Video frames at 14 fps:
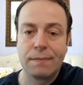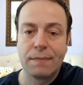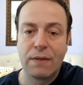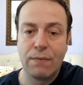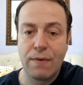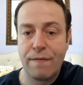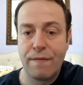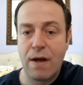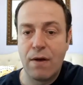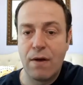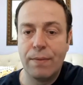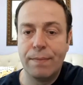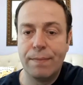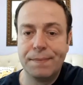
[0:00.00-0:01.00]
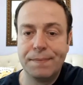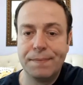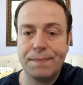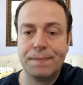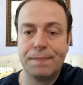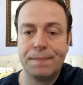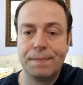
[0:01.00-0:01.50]
we found them.
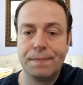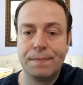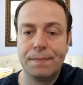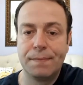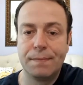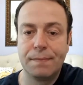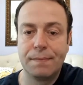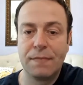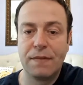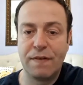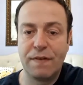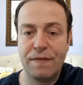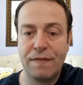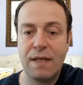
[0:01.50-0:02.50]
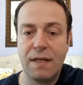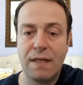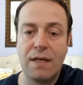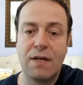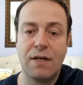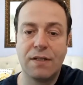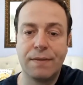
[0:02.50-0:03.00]
15
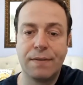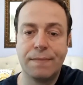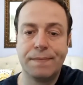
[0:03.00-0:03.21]
years.